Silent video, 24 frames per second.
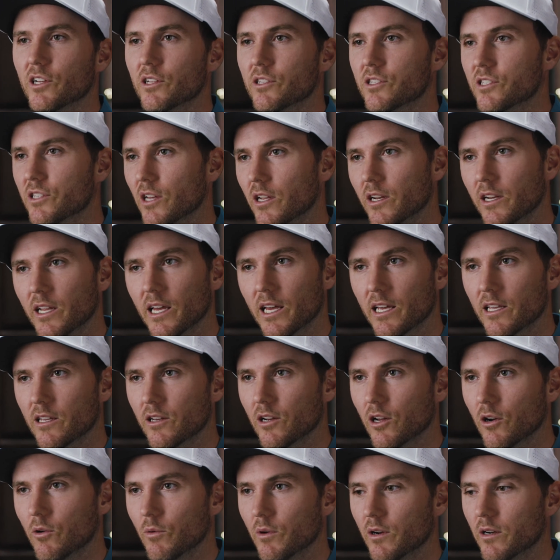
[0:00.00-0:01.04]
on Sunday, you
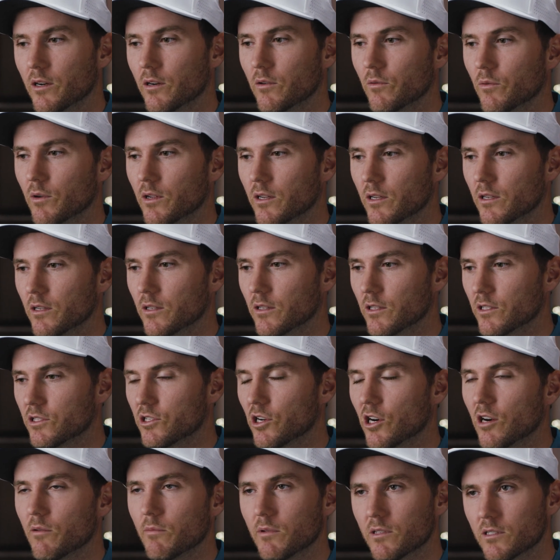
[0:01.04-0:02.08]
know, when the
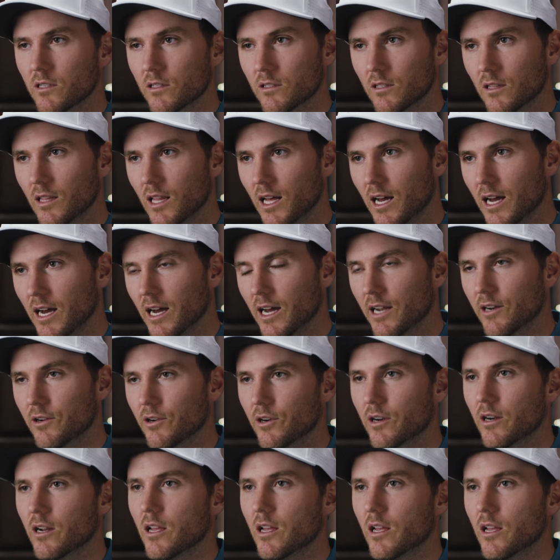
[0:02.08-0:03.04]
tournament's on the line or